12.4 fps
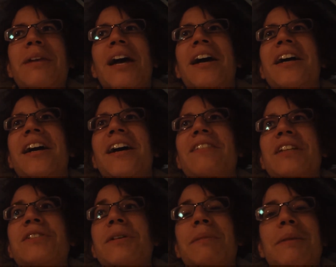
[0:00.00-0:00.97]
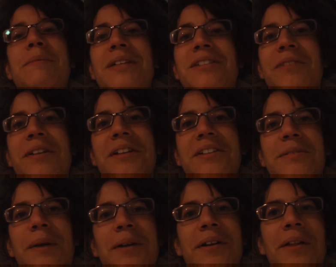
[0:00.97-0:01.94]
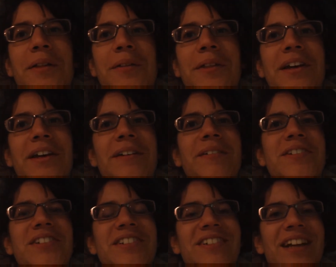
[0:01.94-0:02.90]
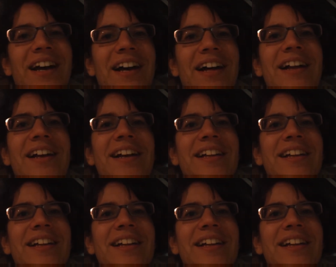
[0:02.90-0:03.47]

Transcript: I have extremely mixed feelings about another thing, which is that